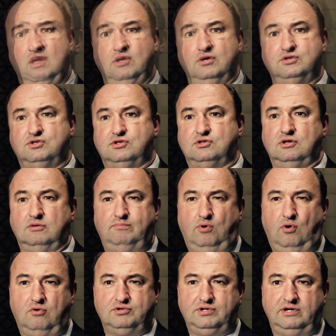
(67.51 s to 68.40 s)

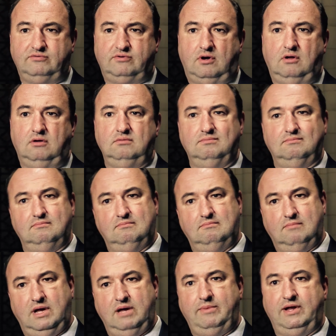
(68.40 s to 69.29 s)
Supporting role?
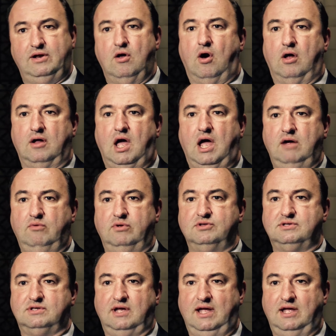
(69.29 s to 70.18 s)
Maybe not. I
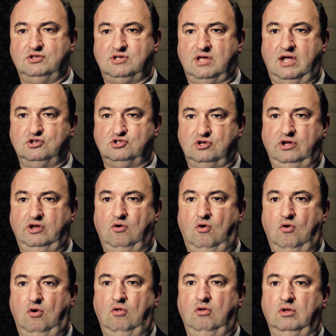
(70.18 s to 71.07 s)
would say it's actually
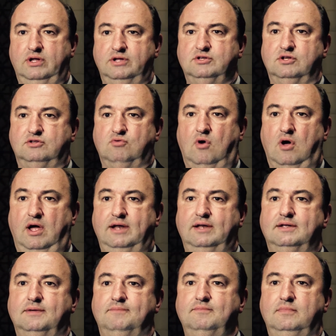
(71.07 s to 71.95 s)
all
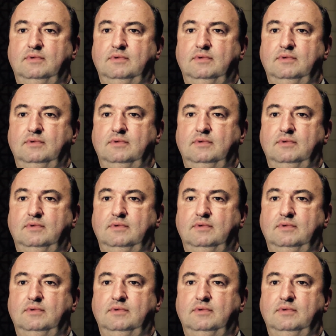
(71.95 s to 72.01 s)
intertwined.